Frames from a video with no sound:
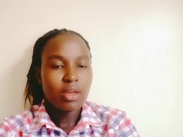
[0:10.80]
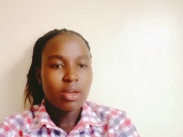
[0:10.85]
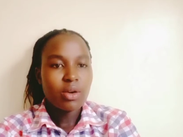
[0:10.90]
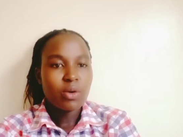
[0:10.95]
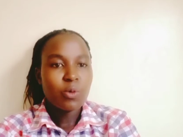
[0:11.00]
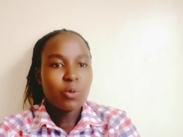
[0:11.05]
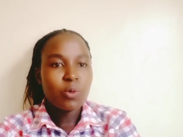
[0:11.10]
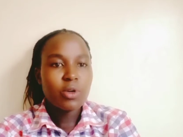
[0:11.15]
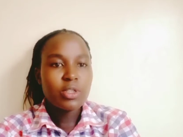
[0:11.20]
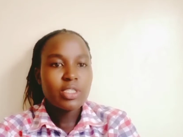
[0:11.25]

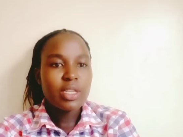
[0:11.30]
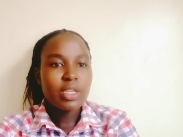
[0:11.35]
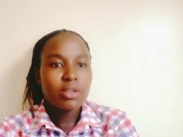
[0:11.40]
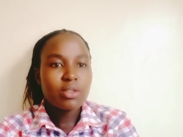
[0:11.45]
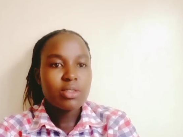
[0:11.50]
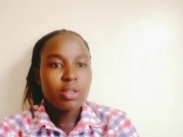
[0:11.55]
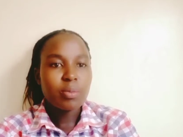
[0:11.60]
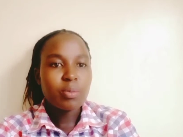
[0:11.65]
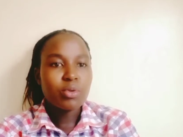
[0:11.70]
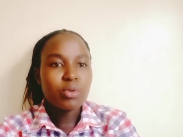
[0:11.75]
What are
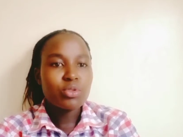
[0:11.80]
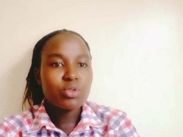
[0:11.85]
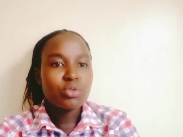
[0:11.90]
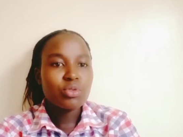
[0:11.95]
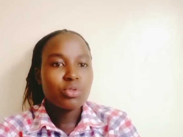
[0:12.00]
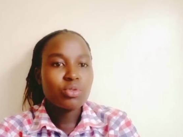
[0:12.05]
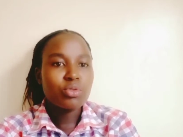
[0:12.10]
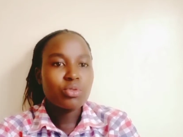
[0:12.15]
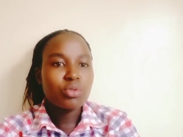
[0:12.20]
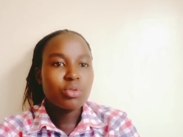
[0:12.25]
you supposed
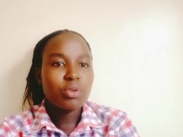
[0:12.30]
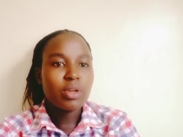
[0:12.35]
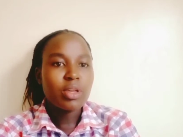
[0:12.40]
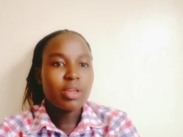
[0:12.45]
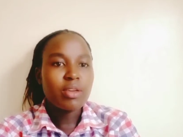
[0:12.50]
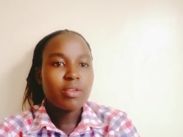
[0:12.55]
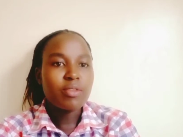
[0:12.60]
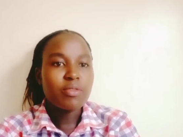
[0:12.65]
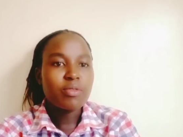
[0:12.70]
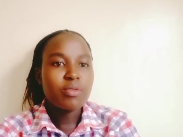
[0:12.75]
to do
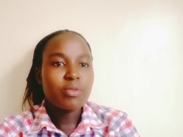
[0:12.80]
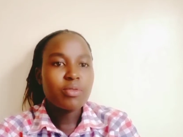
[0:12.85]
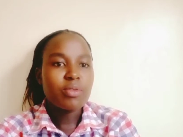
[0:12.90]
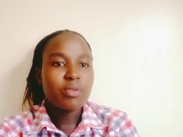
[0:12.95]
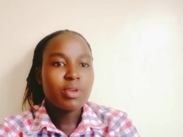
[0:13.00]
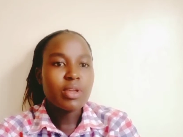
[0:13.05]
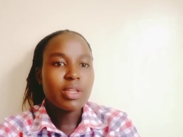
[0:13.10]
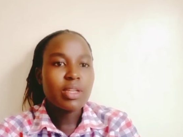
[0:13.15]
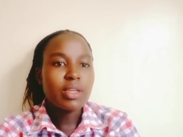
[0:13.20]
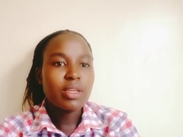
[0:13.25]
if
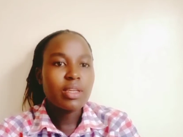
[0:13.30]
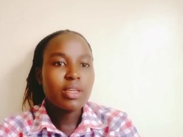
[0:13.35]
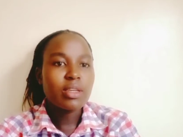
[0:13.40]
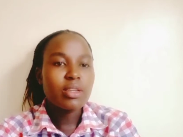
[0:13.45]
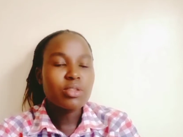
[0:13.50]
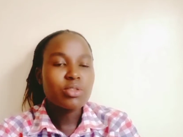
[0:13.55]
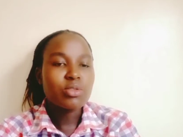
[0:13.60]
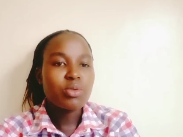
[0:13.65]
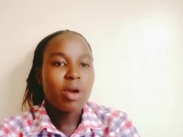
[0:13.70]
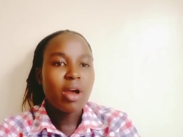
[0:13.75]
in
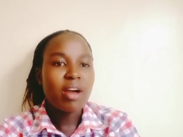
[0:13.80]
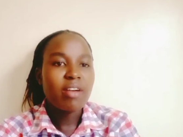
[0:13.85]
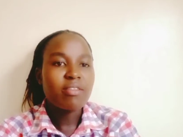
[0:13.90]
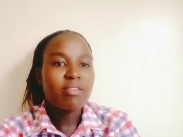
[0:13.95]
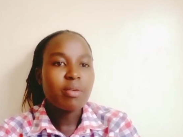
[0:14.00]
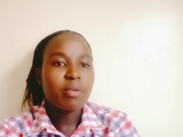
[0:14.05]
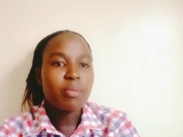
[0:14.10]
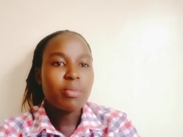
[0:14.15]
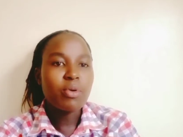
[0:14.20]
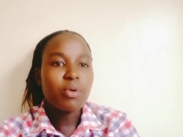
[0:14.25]
case you have
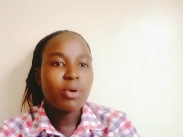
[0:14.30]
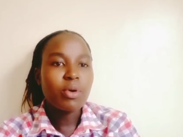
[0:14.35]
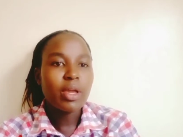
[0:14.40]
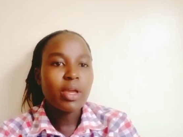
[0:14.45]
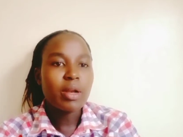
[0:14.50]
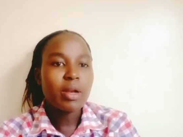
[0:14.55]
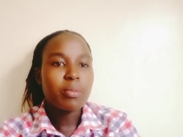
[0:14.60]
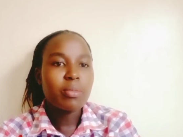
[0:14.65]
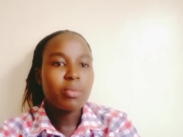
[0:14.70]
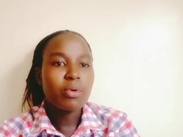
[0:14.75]
a
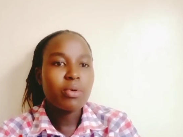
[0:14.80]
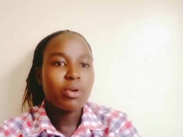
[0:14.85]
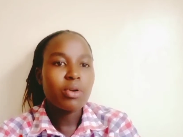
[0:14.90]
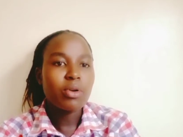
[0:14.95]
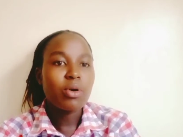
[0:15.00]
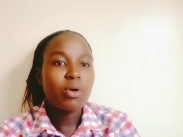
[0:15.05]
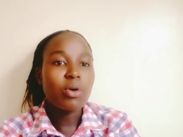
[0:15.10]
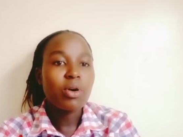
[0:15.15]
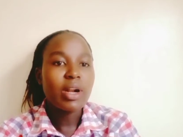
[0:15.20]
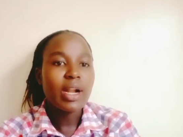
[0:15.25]
broken
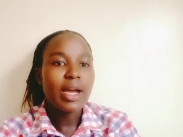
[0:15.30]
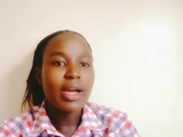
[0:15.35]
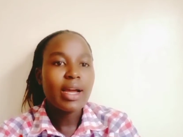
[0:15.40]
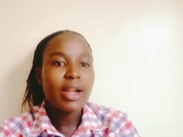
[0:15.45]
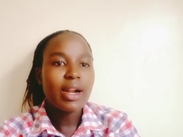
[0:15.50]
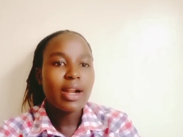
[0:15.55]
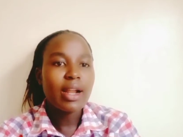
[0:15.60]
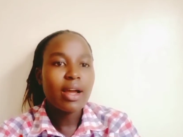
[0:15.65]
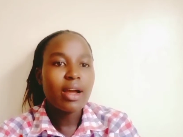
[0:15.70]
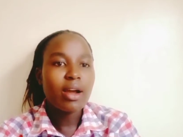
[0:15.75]
bone or a
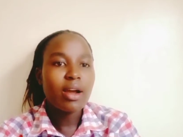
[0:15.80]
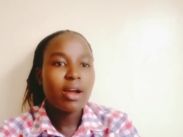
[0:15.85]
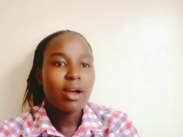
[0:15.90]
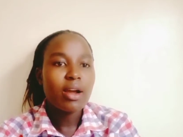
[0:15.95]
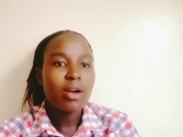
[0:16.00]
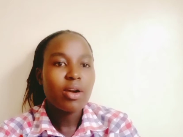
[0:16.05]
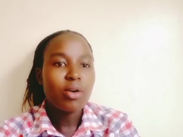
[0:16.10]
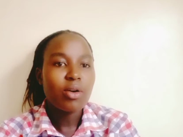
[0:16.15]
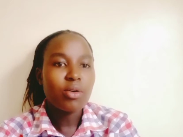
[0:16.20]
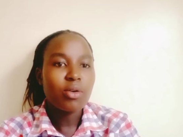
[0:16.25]
crack
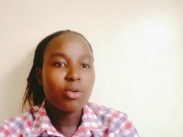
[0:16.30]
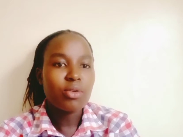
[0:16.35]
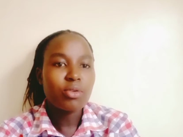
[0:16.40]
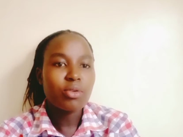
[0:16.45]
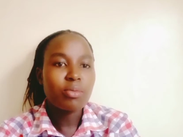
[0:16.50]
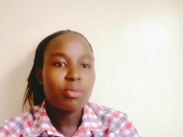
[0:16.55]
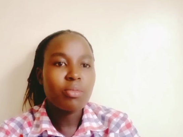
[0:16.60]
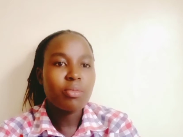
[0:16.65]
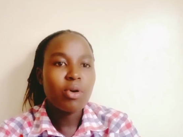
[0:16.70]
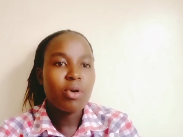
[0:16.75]
on
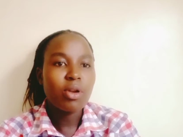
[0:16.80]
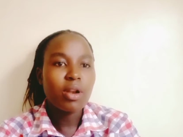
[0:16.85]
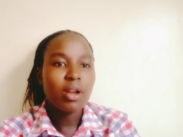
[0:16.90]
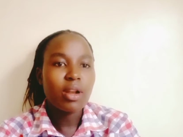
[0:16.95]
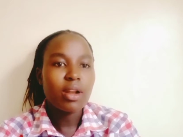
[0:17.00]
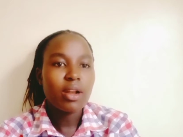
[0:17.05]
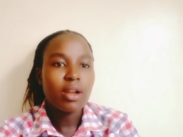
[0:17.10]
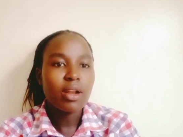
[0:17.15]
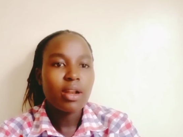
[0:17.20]
your bone?